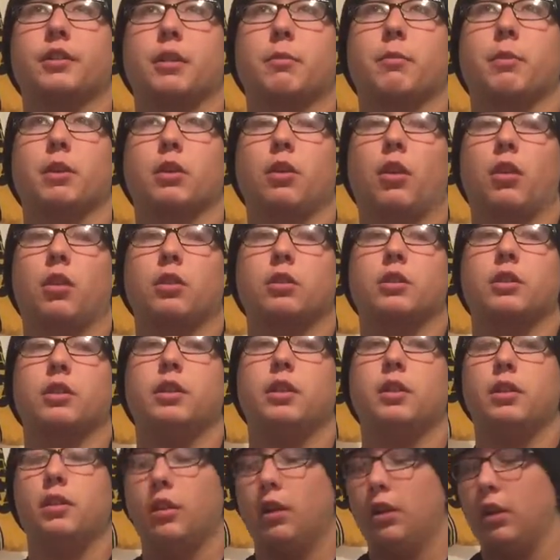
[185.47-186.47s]
I mean,
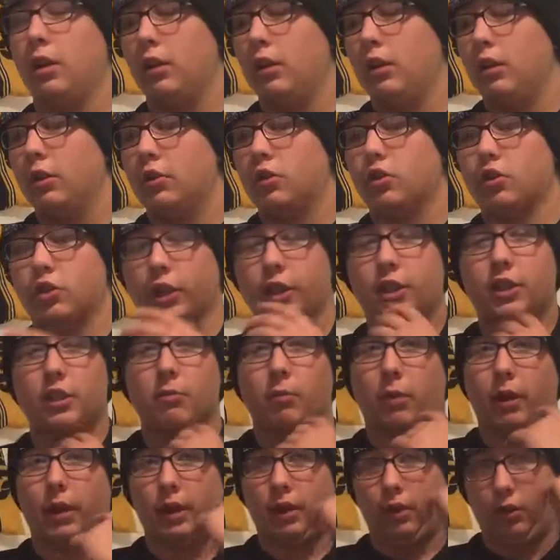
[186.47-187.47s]
honestly, stretching
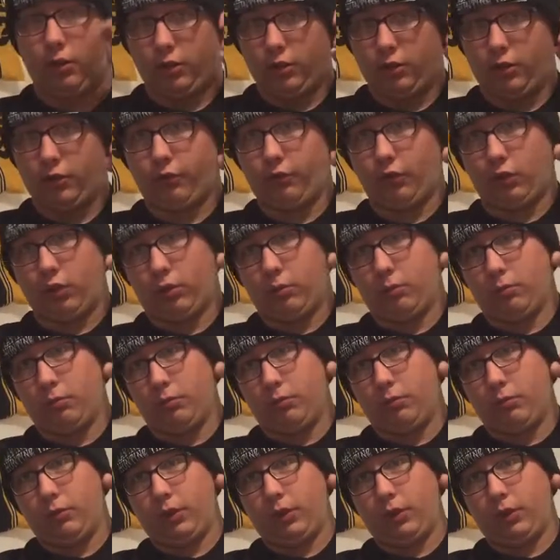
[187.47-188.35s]
my ears from